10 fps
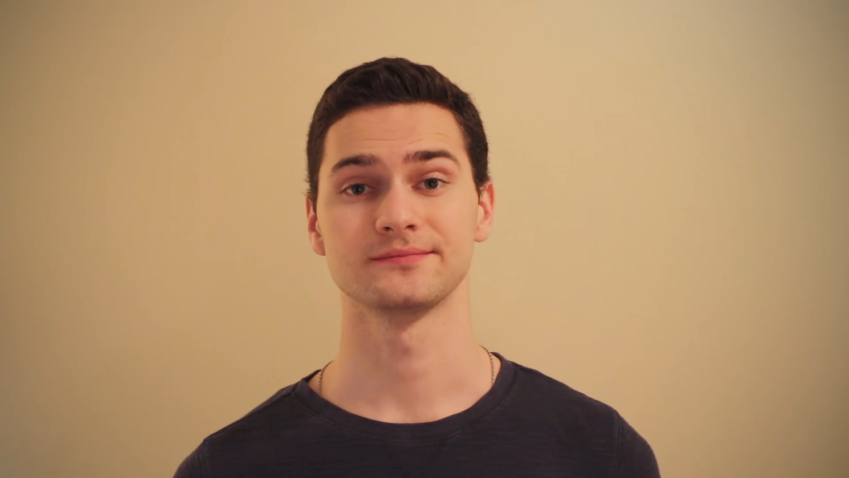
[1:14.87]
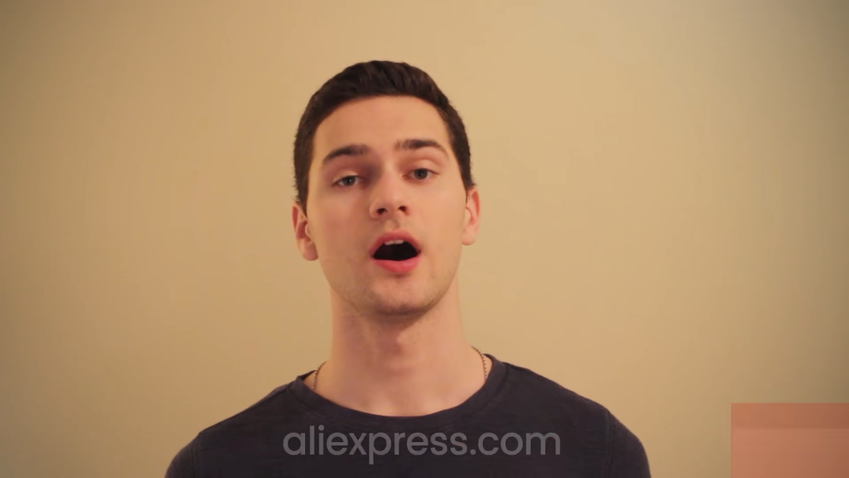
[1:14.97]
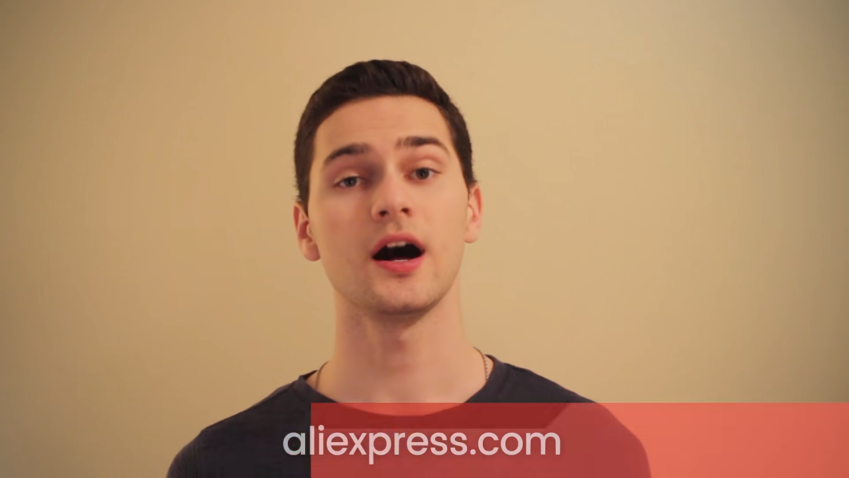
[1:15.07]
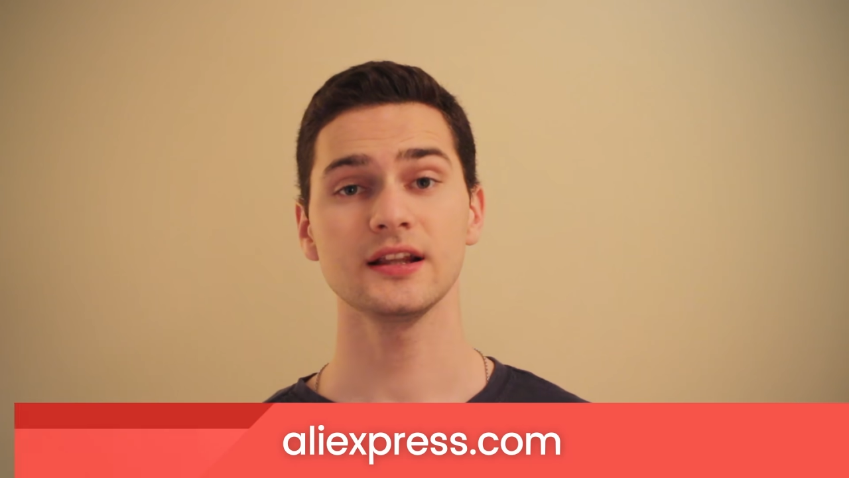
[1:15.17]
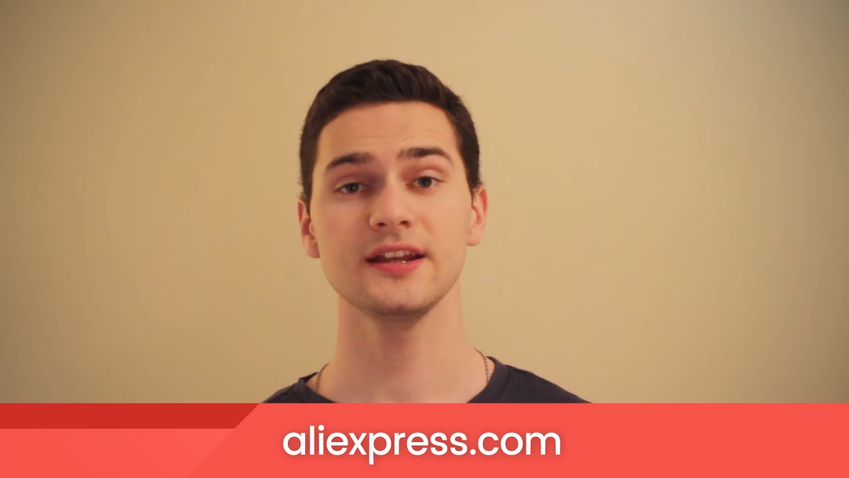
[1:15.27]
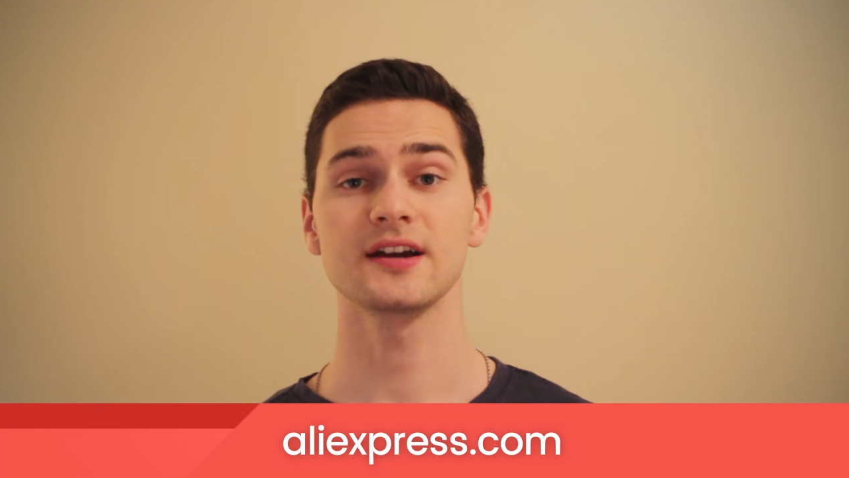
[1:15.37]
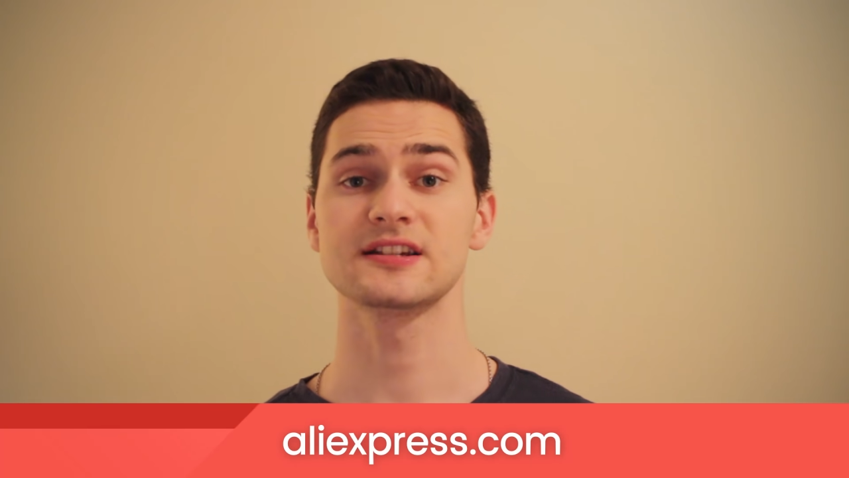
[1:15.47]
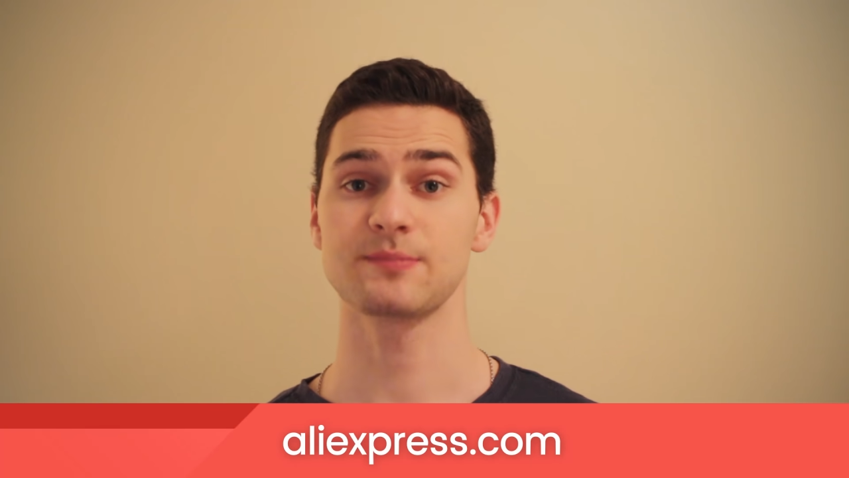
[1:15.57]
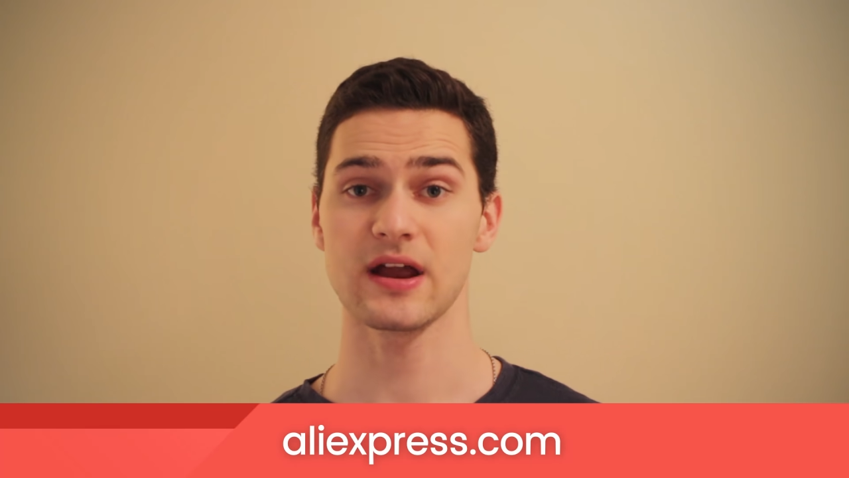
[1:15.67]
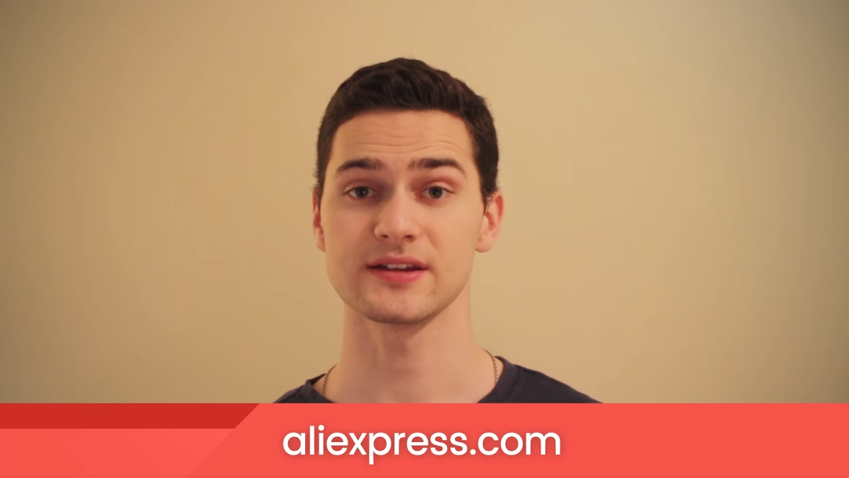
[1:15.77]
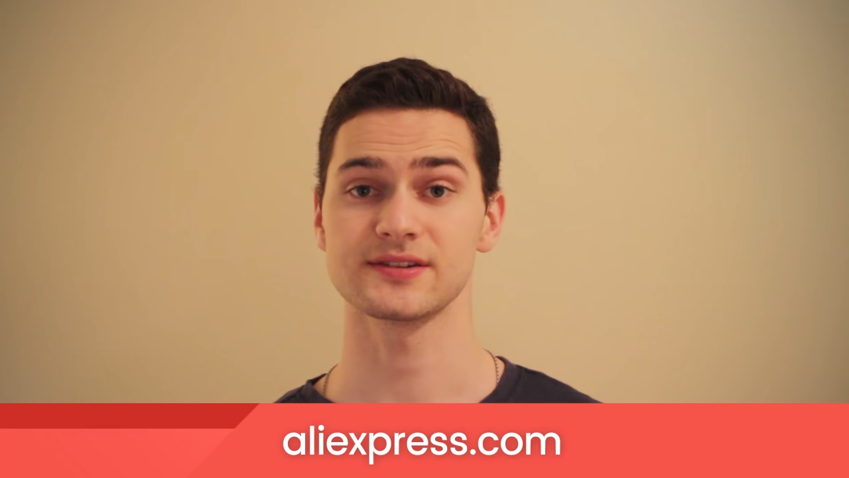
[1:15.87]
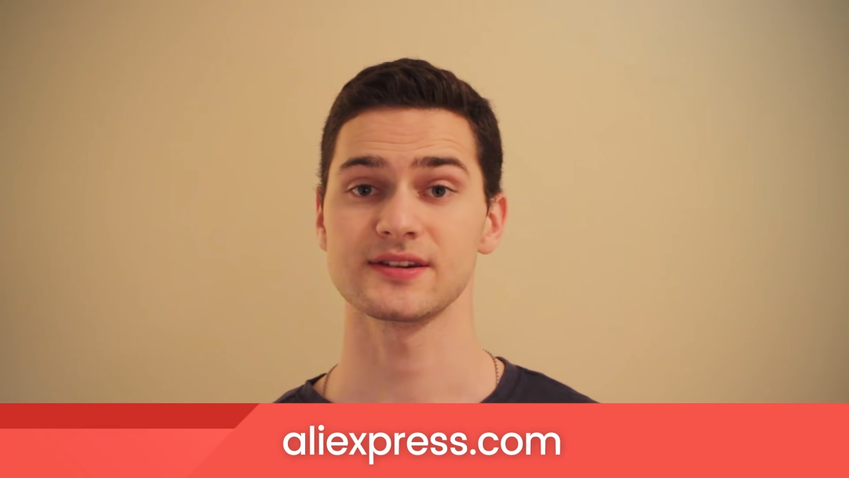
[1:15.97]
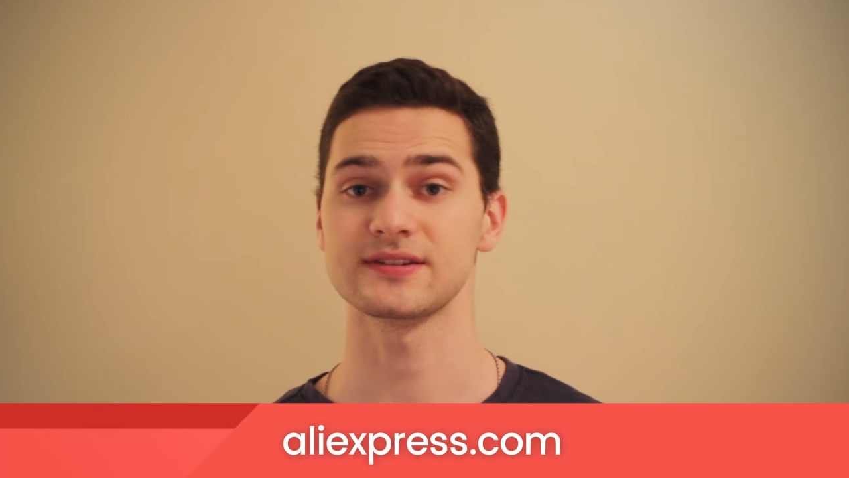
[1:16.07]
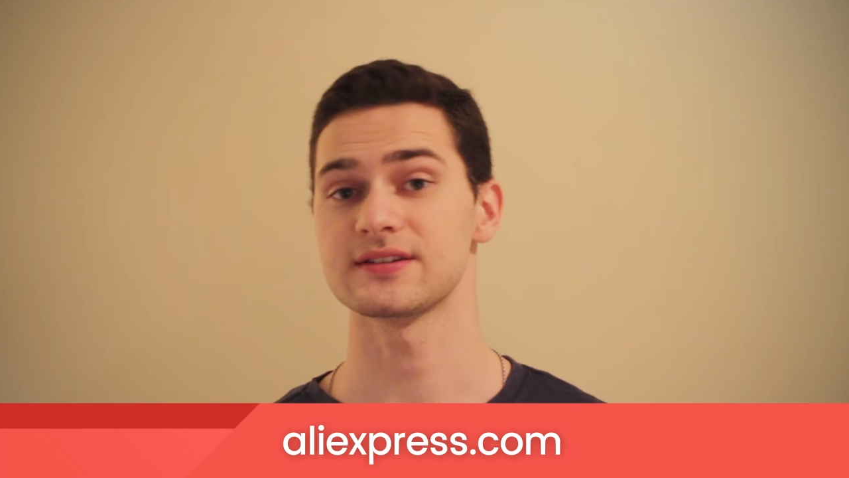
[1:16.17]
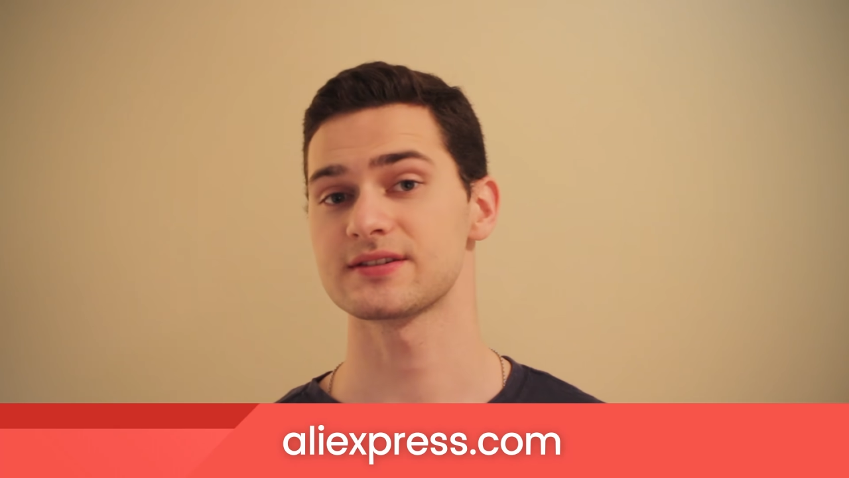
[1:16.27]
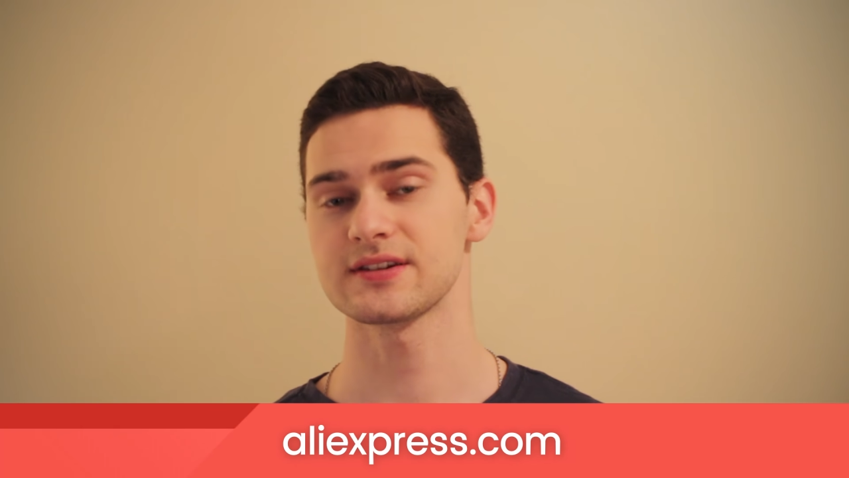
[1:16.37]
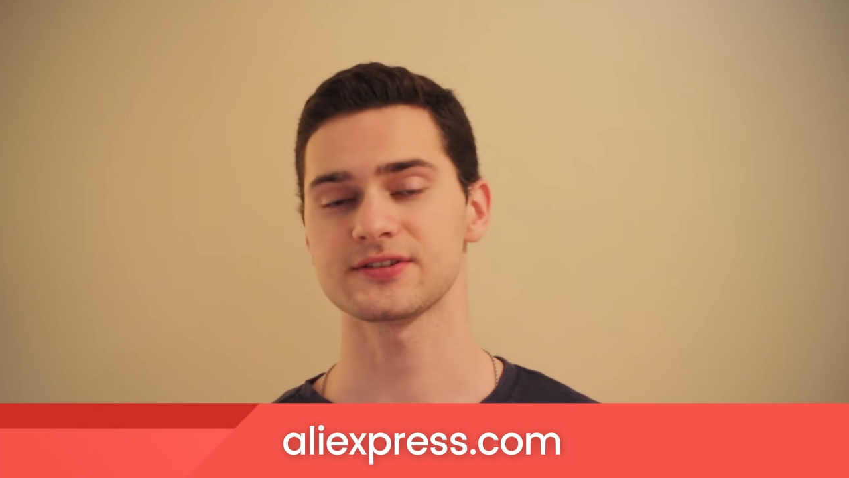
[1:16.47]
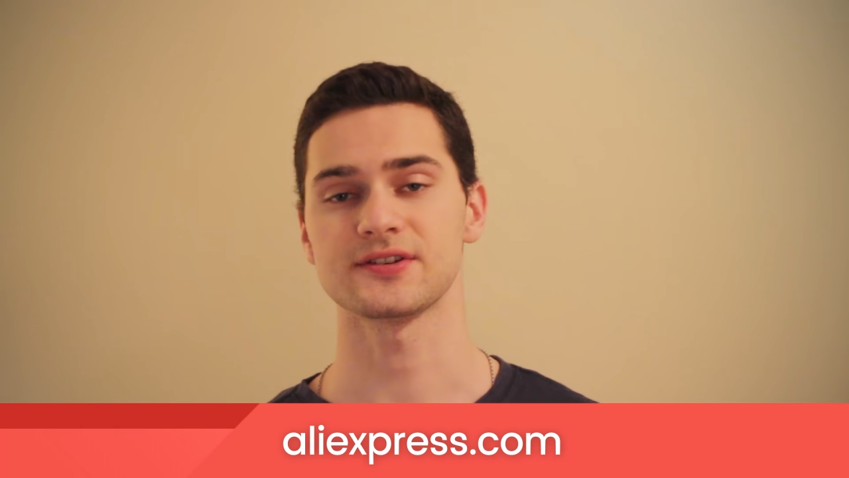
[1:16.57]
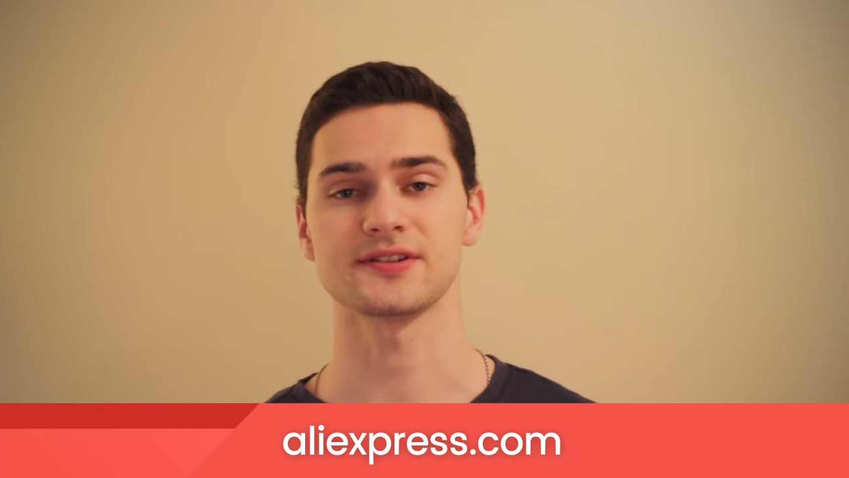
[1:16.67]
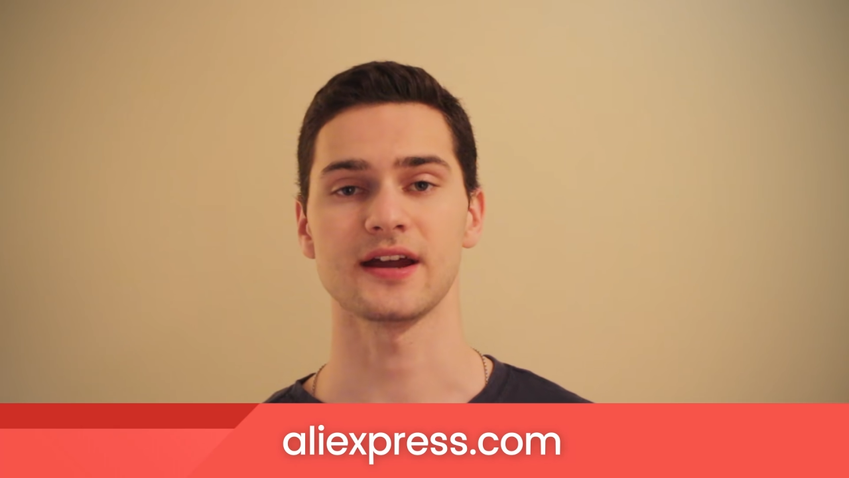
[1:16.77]
AliExpress is its
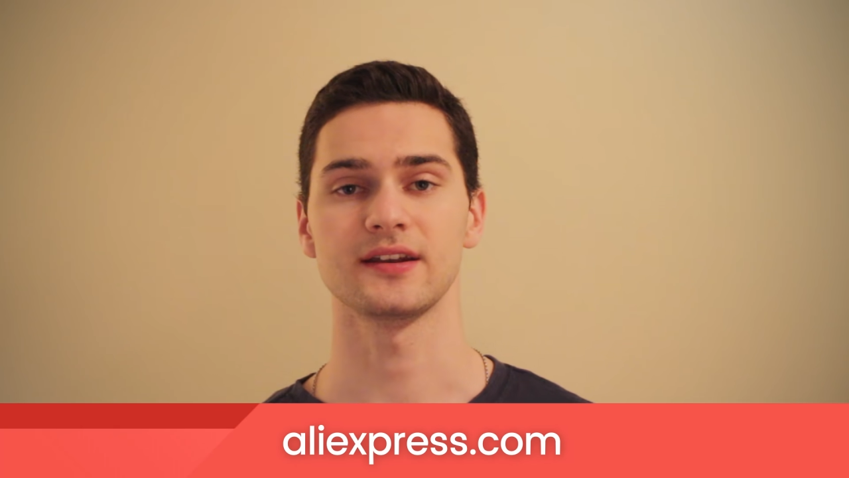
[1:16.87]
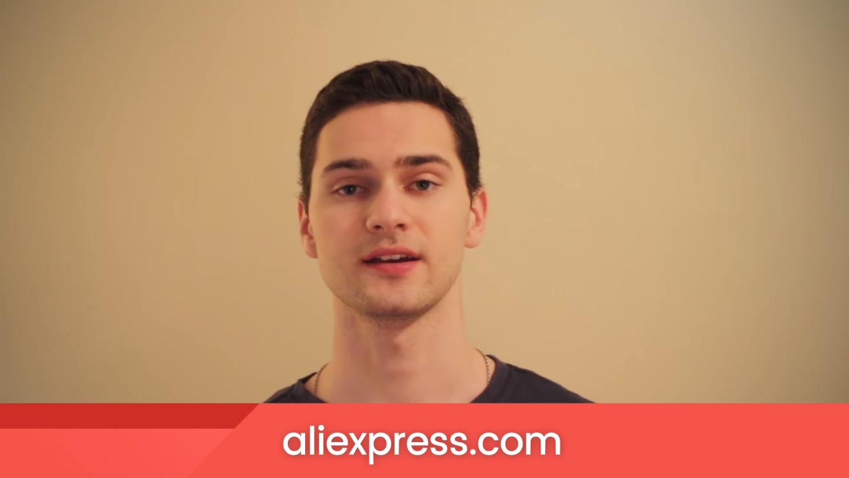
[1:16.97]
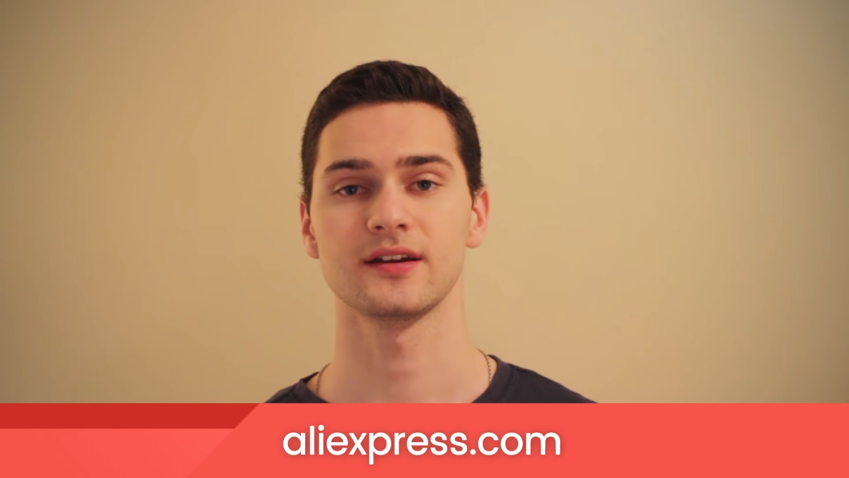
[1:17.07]
sister site.